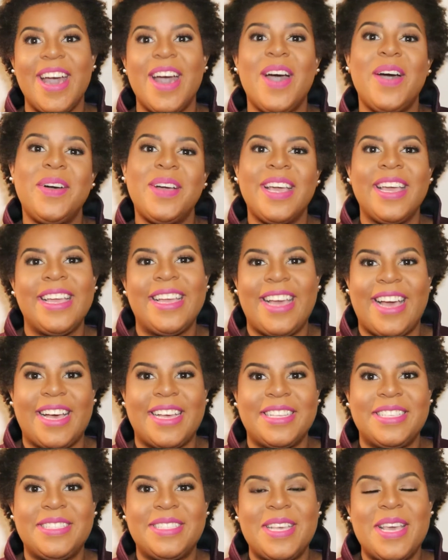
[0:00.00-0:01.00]
Okay
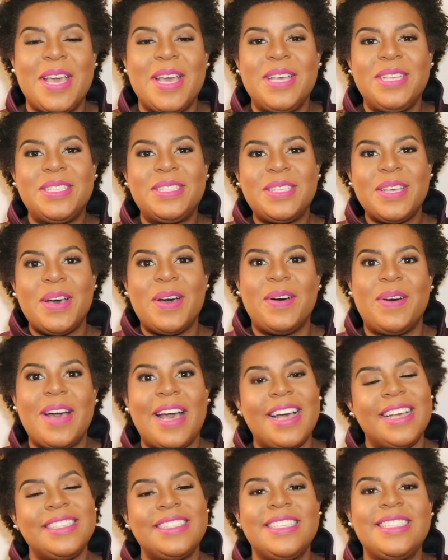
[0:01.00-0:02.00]
guys, so
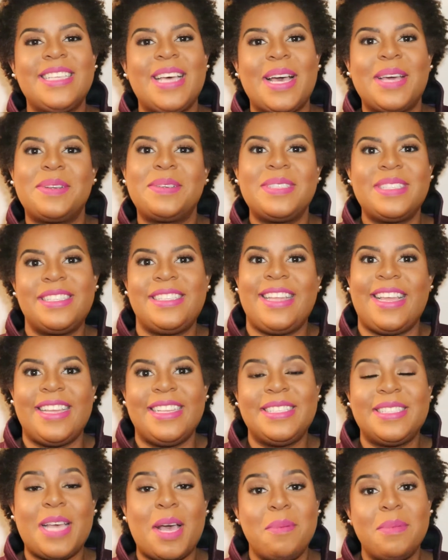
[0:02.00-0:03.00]
as the title
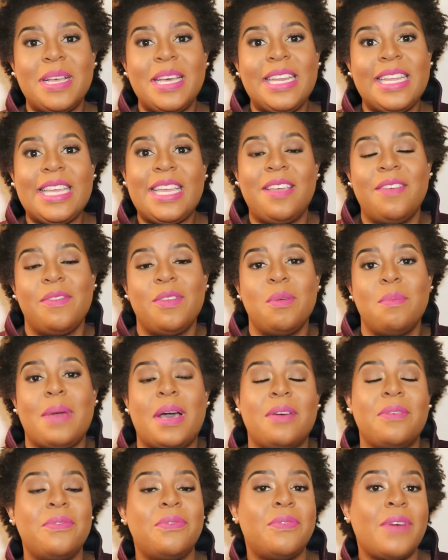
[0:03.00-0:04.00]
states, I'm going to give you
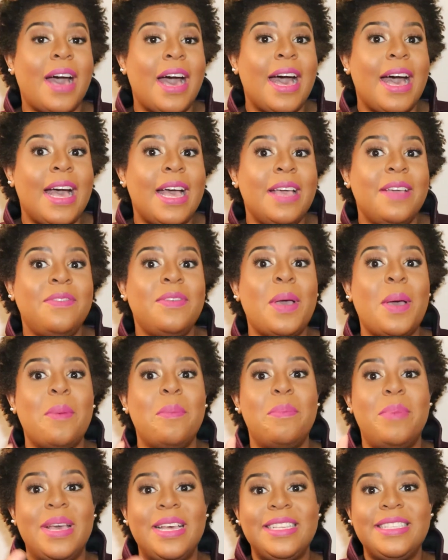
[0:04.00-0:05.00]
my
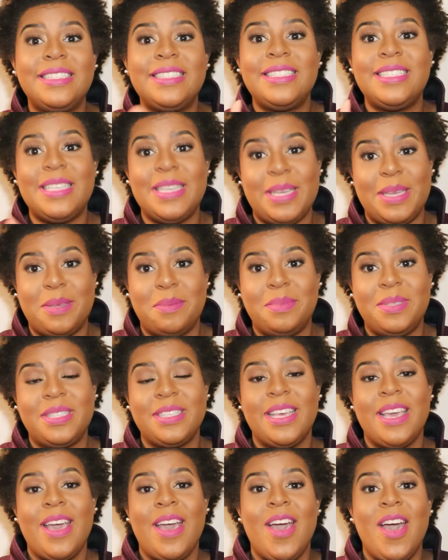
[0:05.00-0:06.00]
5 best
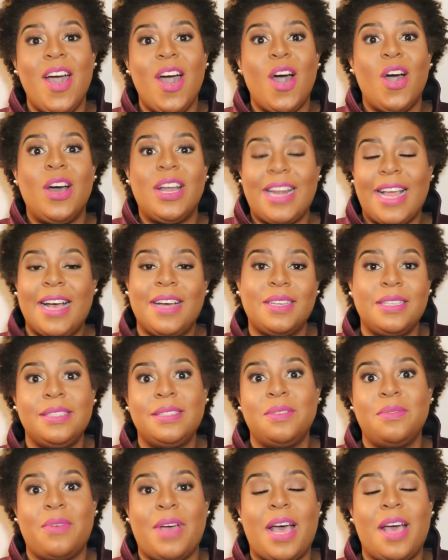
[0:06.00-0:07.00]
tips on how to
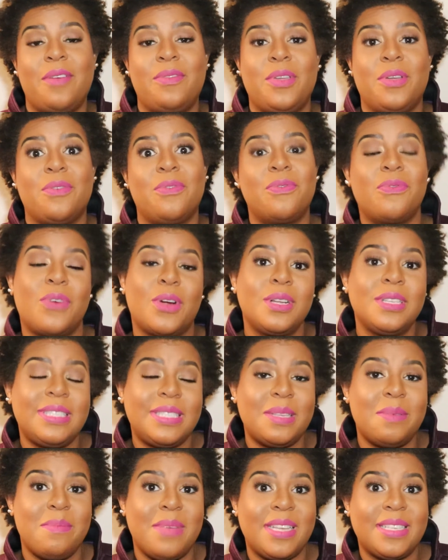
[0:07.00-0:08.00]
survive your
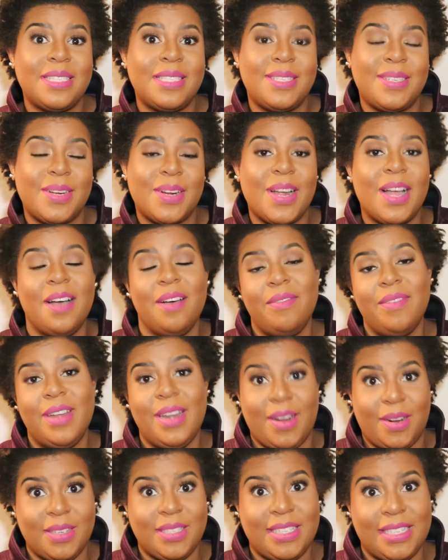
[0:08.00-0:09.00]
first semester of
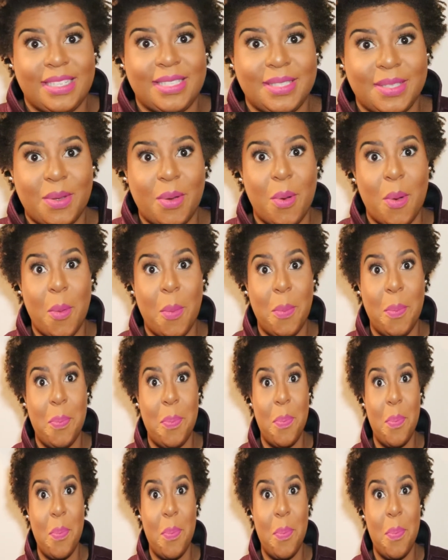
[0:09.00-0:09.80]
nursing school.